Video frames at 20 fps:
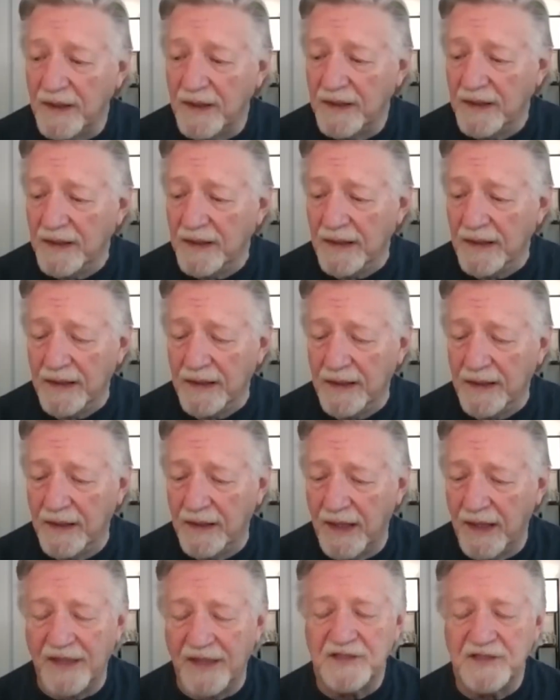I started
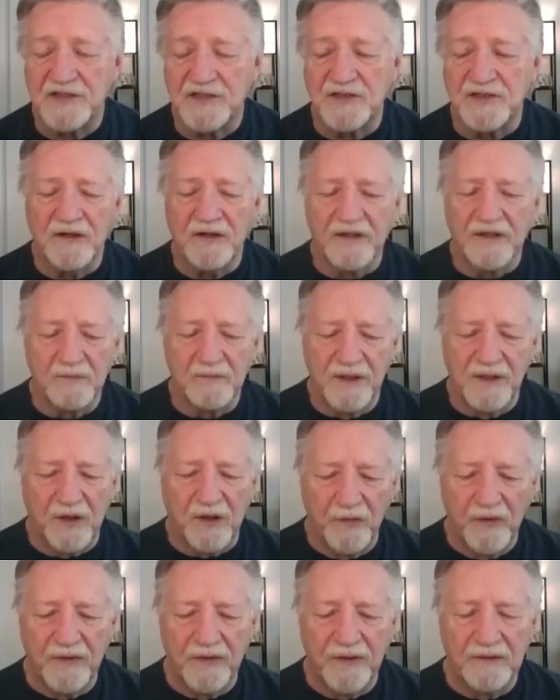my career in in
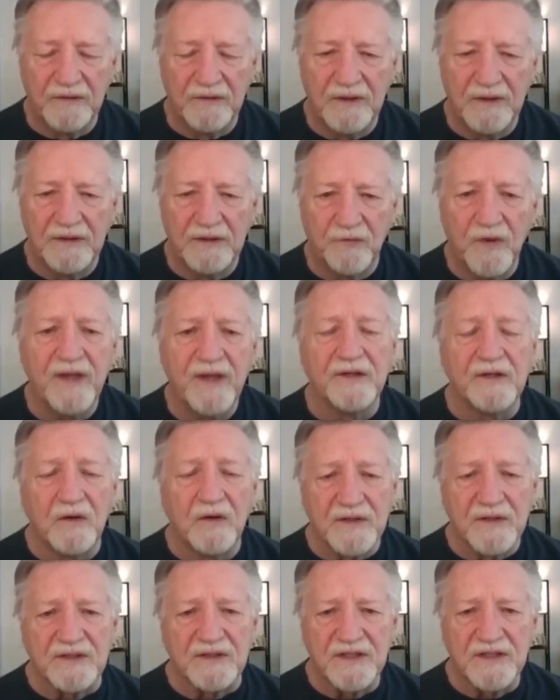radio as a disc jockey
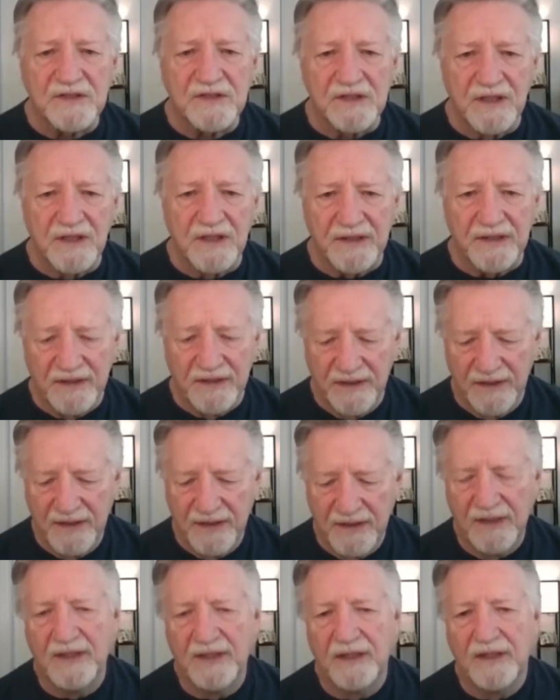in
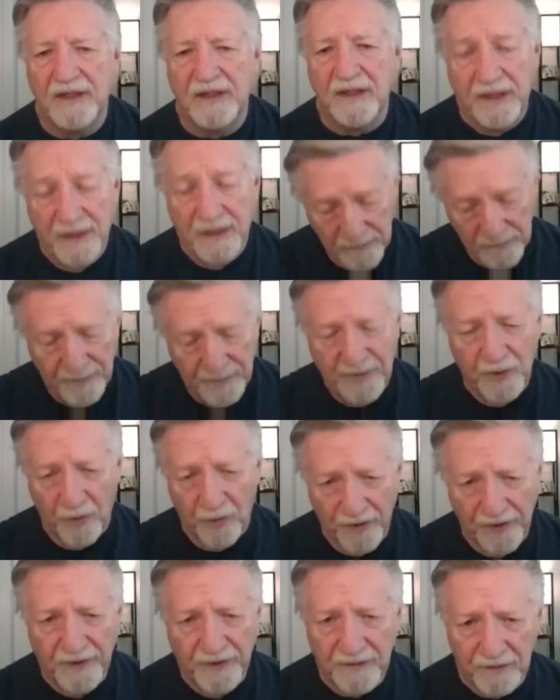Peoria, Illinois,
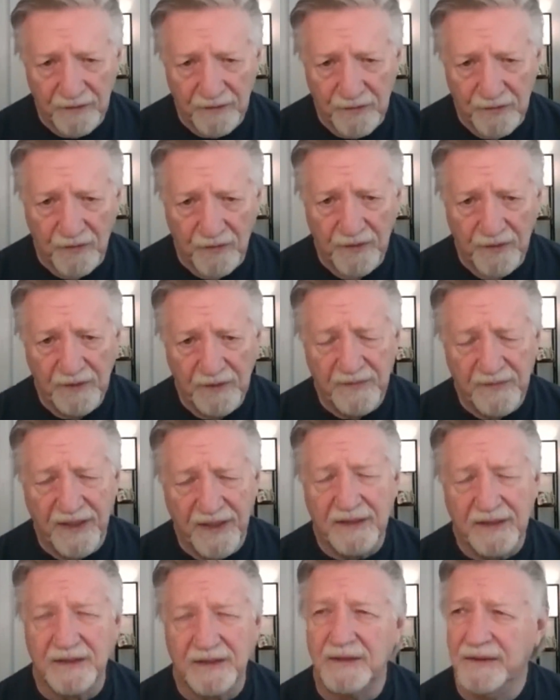back in uh, awesome.
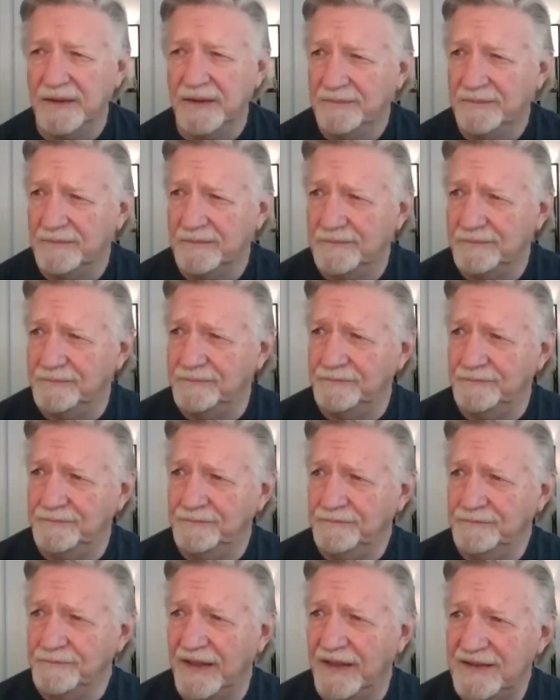uh,
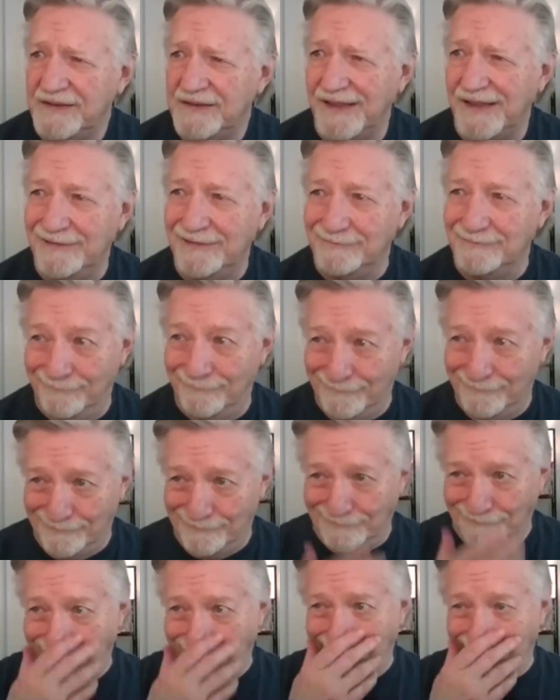
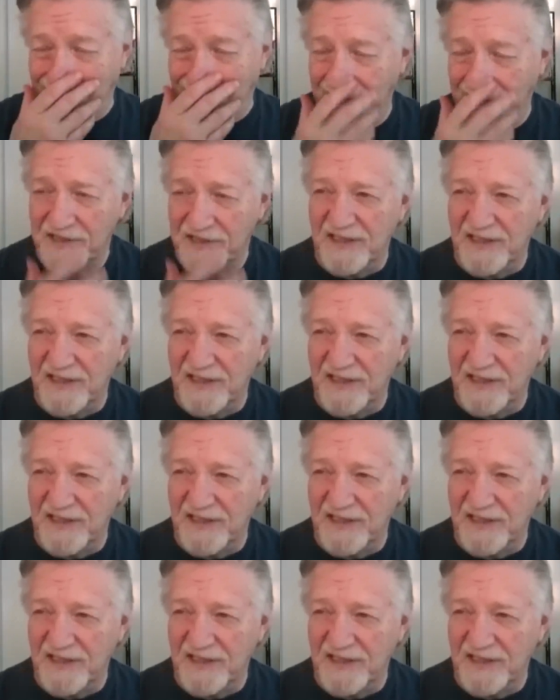1963.